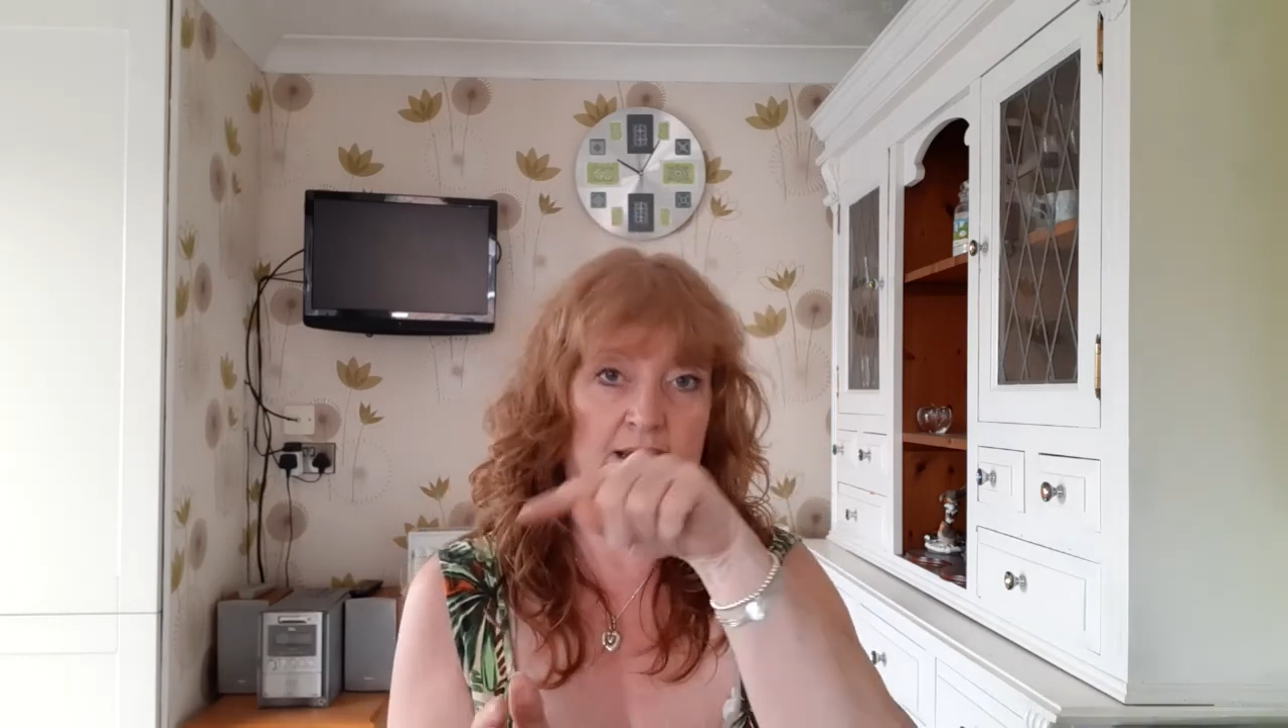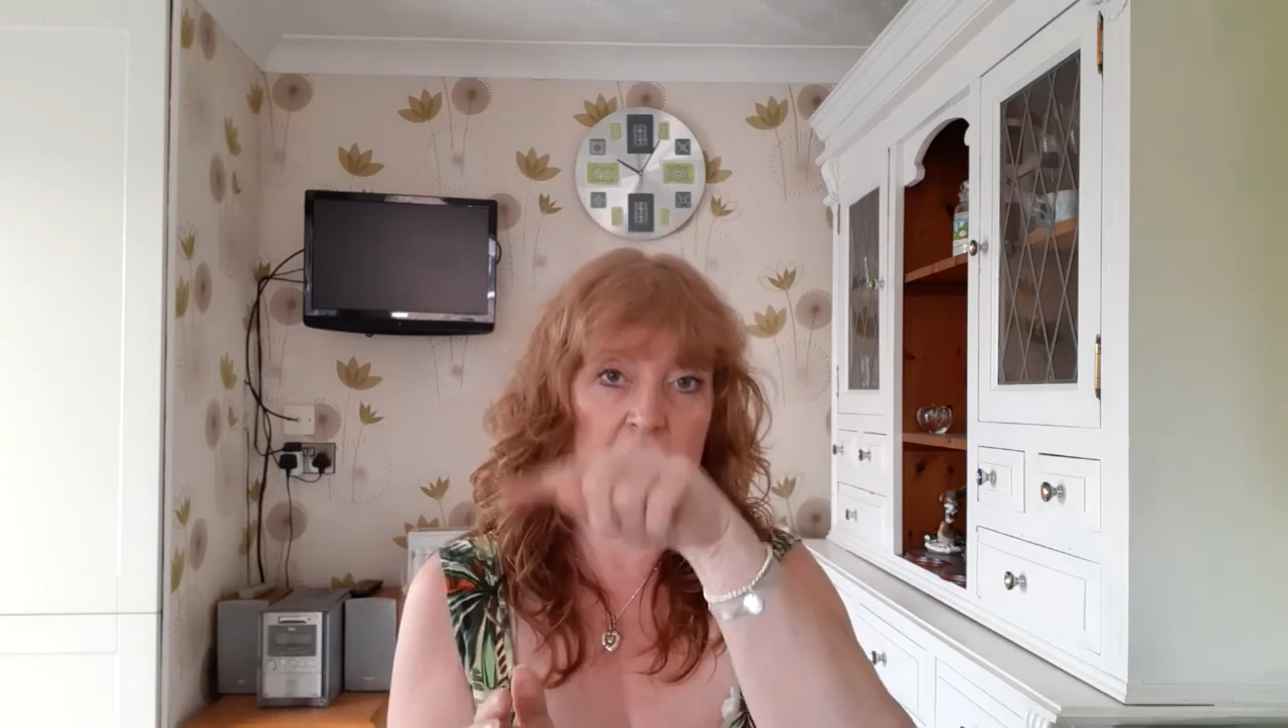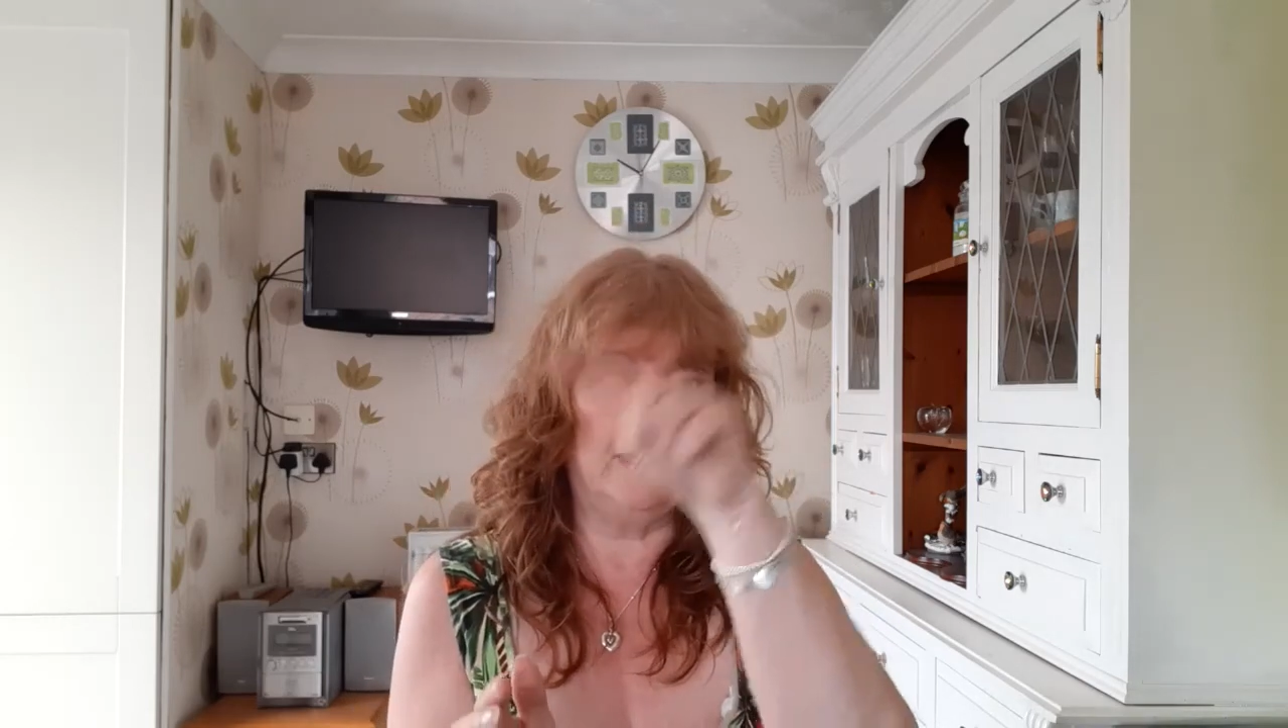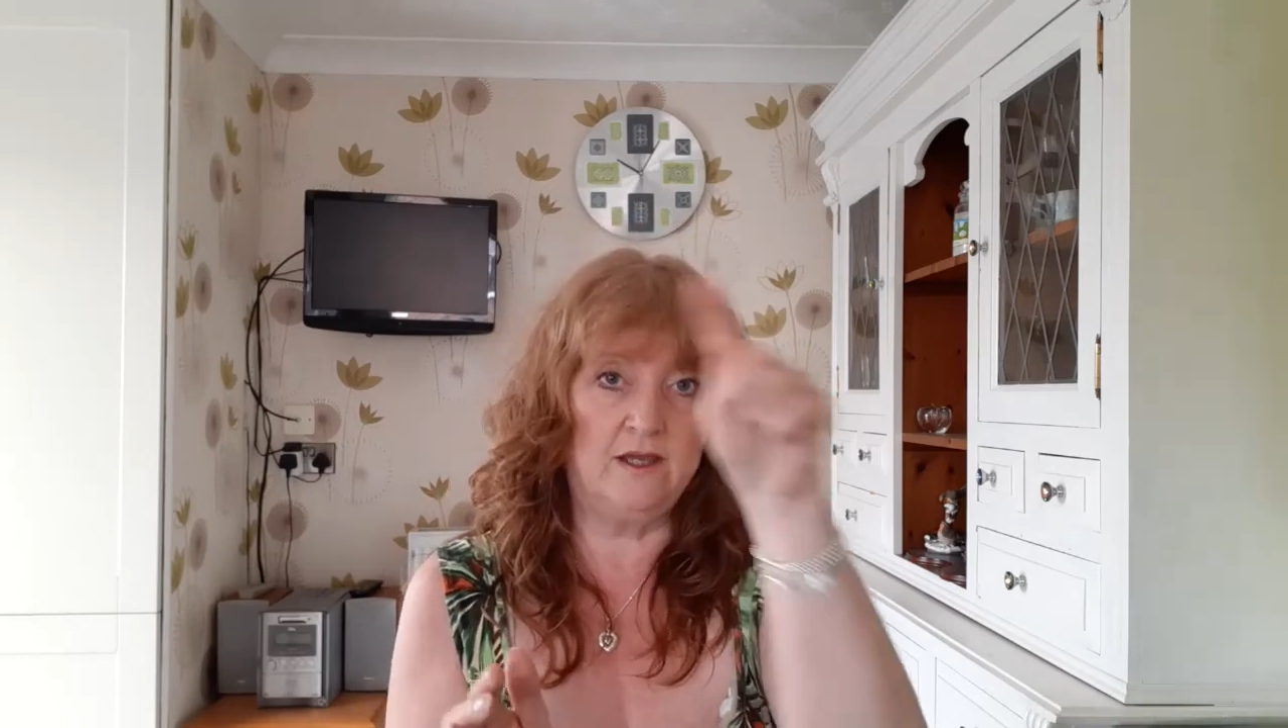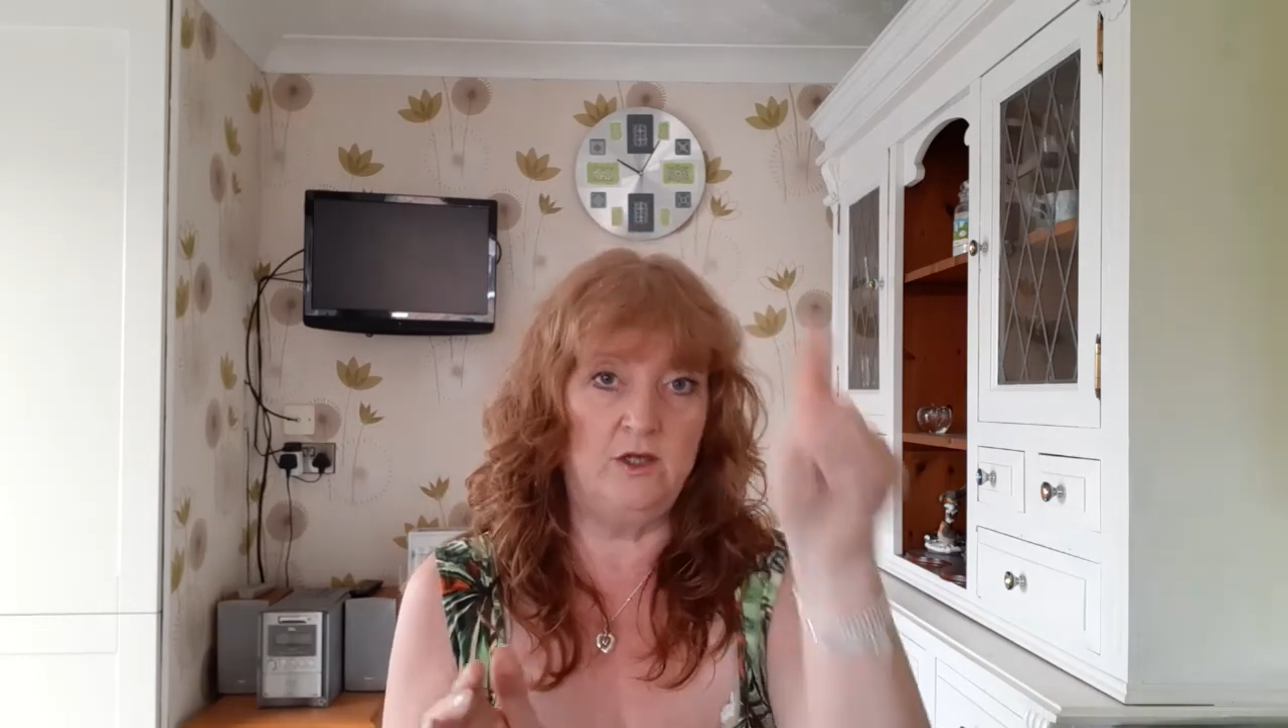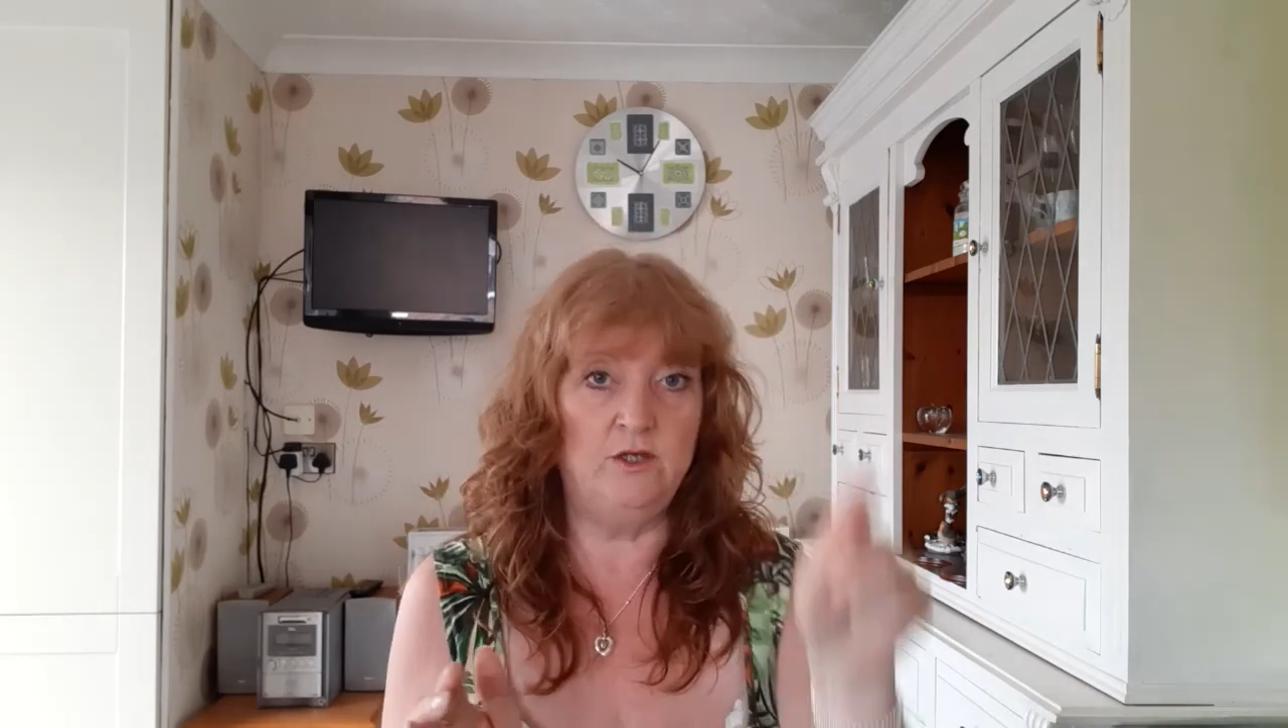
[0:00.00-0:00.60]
like a